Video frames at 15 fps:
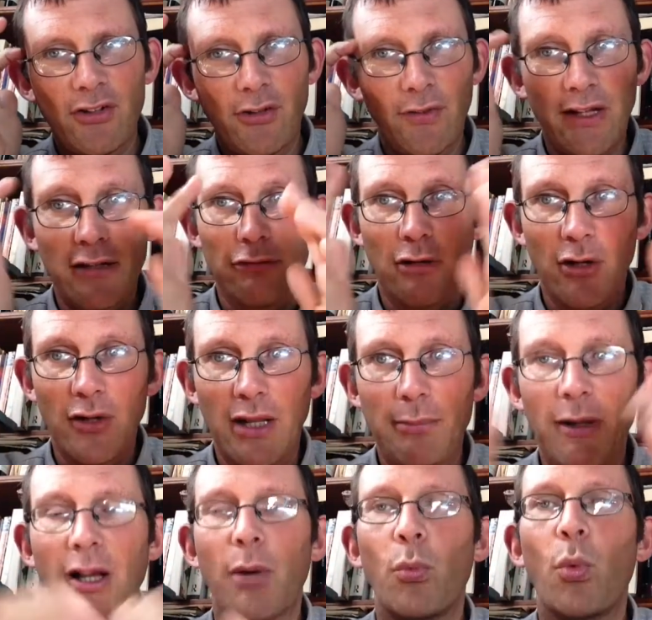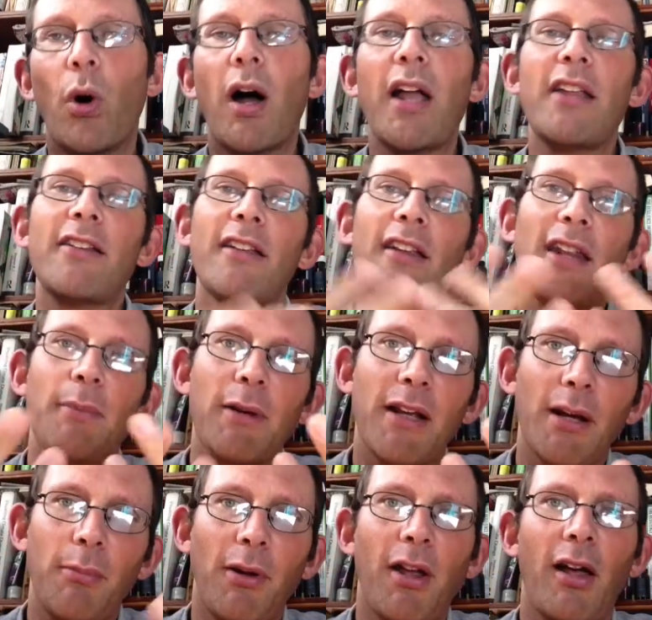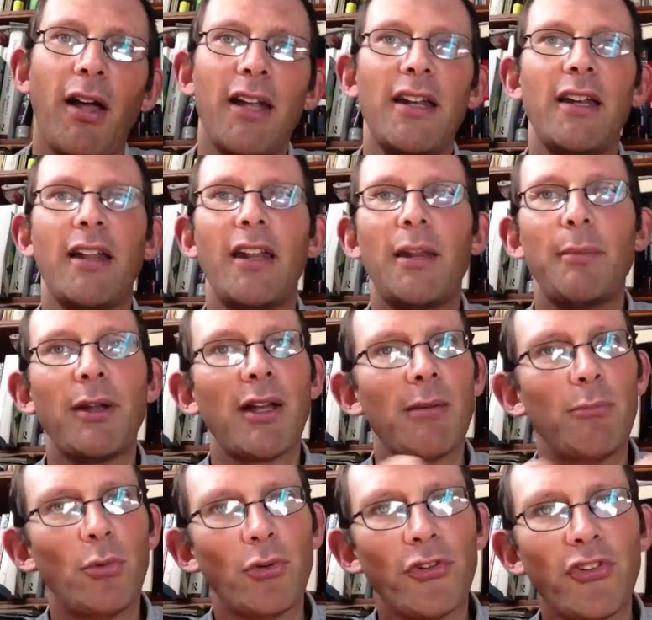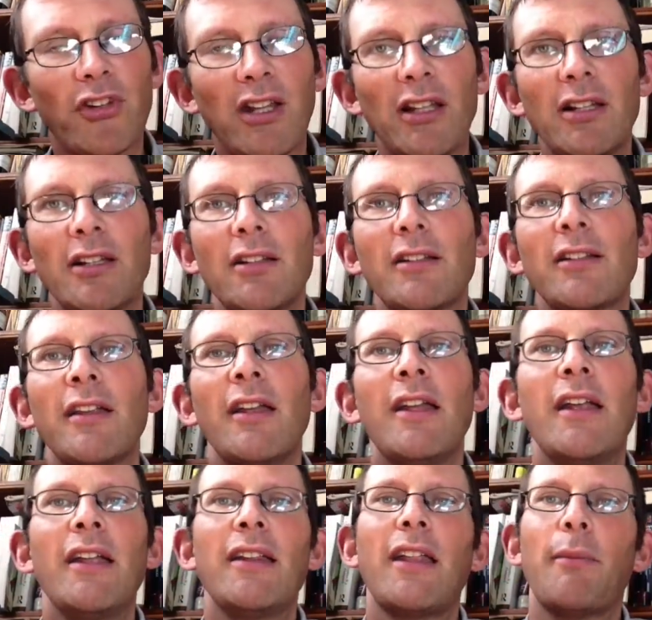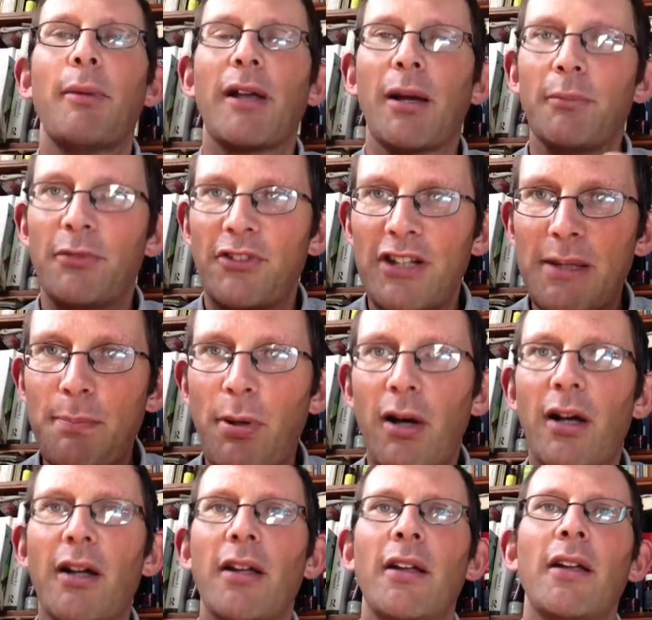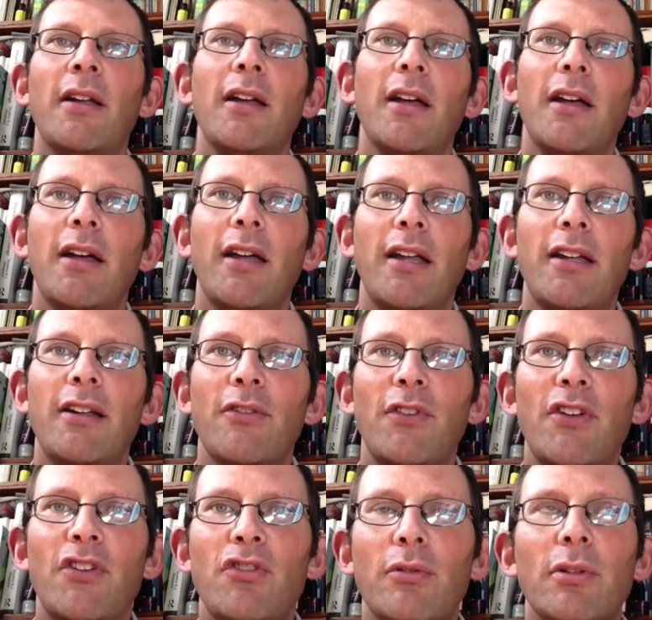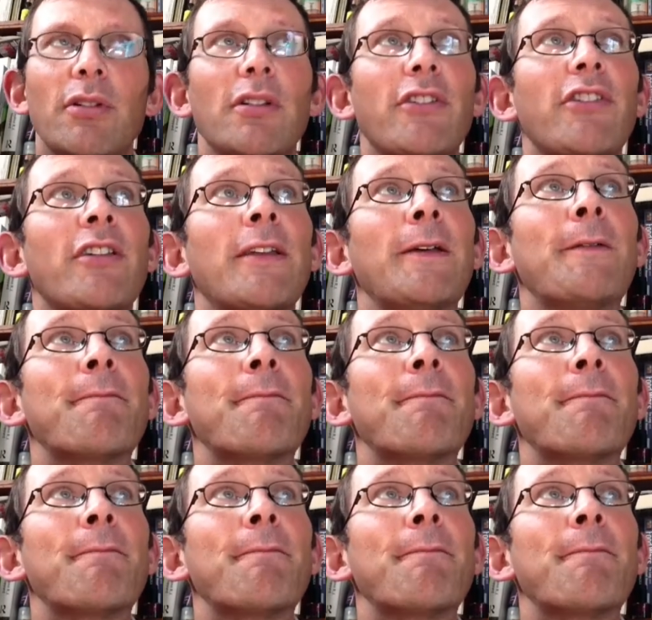You know, they grow, they become wiser, they become kinder, they become more skilled, they become deeper individuals.